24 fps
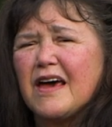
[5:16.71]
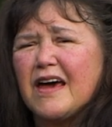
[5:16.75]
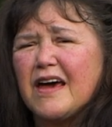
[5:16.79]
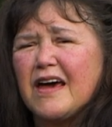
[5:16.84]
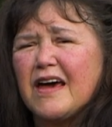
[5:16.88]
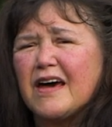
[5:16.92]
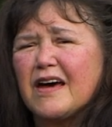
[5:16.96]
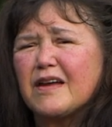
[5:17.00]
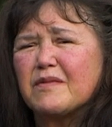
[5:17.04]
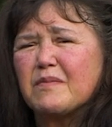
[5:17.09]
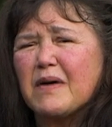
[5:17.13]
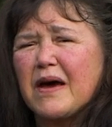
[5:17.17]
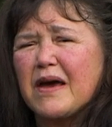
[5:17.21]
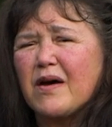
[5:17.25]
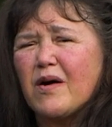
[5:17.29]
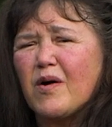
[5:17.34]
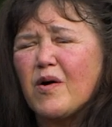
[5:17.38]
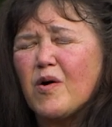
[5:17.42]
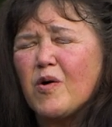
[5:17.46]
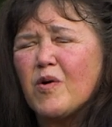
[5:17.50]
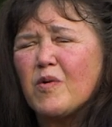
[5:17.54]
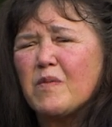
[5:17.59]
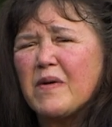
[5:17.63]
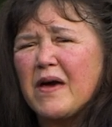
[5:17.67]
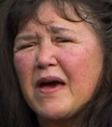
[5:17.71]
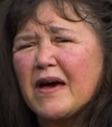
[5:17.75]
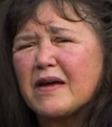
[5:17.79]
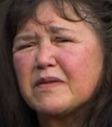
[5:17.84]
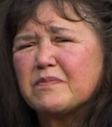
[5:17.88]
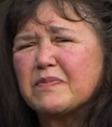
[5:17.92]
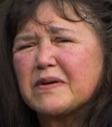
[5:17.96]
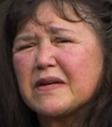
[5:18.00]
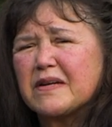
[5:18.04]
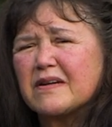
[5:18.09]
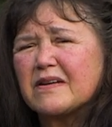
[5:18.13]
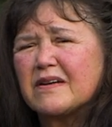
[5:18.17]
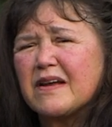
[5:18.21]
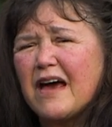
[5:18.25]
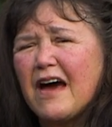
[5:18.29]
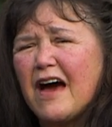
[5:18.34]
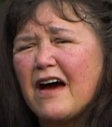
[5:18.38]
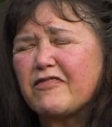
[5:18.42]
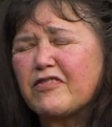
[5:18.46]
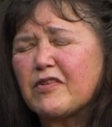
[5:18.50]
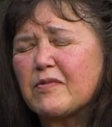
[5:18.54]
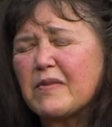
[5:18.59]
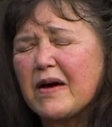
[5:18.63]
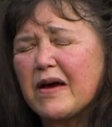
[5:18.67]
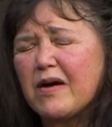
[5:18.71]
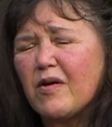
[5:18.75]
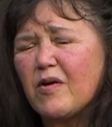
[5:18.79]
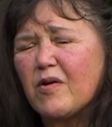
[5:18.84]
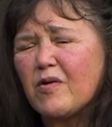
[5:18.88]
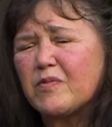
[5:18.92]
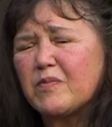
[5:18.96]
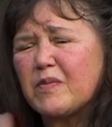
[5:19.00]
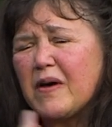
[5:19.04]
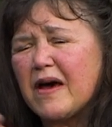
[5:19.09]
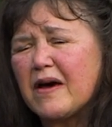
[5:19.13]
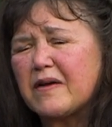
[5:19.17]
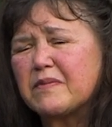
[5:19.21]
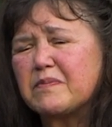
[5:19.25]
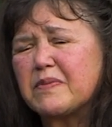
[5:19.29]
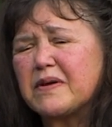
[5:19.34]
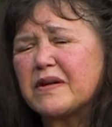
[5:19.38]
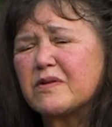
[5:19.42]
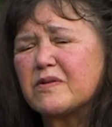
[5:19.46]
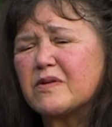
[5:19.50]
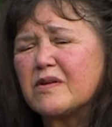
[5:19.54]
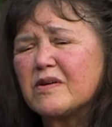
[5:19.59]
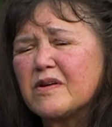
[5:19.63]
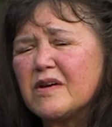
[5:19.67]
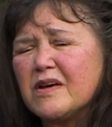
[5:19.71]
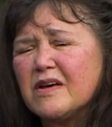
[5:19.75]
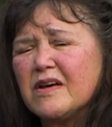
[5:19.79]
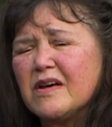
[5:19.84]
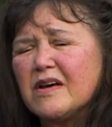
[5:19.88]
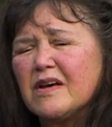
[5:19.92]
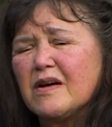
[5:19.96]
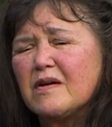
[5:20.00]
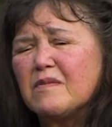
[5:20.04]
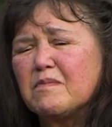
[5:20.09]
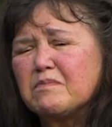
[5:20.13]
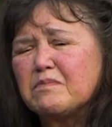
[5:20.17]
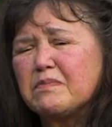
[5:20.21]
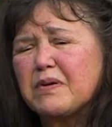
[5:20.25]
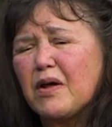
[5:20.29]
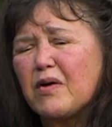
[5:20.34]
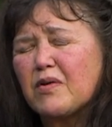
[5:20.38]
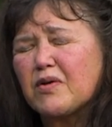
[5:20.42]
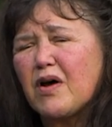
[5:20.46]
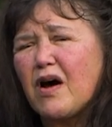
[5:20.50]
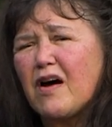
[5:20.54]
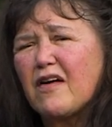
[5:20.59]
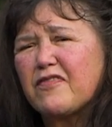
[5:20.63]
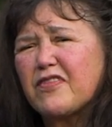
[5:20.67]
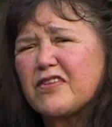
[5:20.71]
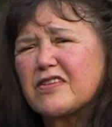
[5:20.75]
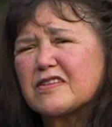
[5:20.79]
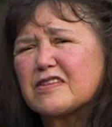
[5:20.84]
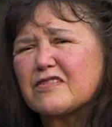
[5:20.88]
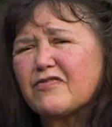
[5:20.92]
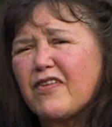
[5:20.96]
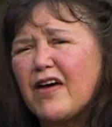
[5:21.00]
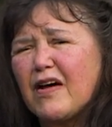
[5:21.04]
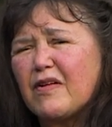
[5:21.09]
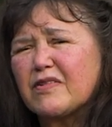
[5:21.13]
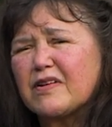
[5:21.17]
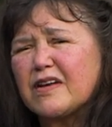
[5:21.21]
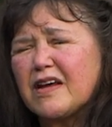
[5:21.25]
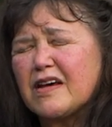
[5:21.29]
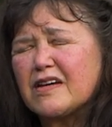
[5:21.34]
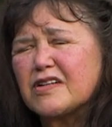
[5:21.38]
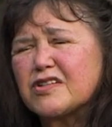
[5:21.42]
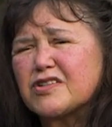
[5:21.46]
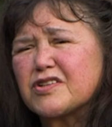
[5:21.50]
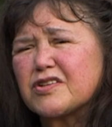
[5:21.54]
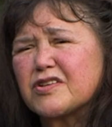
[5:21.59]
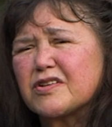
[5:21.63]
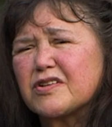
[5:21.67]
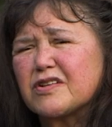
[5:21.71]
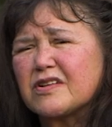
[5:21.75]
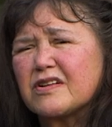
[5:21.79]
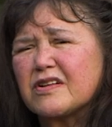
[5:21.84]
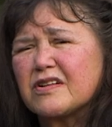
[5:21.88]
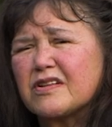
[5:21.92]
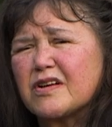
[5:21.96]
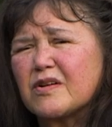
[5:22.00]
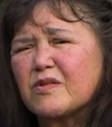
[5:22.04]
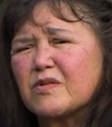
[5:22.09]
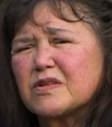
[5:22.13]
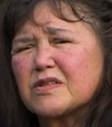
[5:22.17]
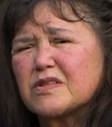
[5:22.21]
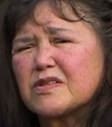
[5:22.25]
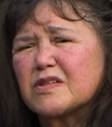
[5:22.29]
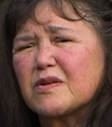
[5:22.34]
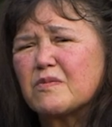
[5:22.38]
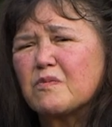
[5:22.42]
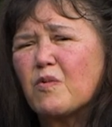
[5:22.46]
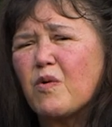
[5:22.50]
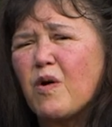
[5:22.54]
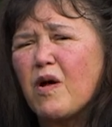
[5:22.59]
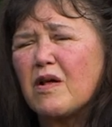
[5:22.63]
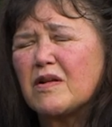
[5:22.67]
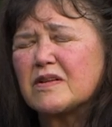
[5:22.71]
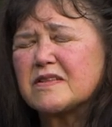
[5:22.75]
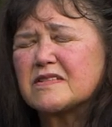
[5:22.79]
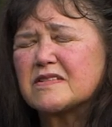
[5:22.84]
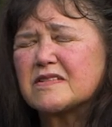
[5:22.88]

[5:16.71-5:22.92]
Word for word: and my home had been, half of my home had been blown off its foundation. There was some walls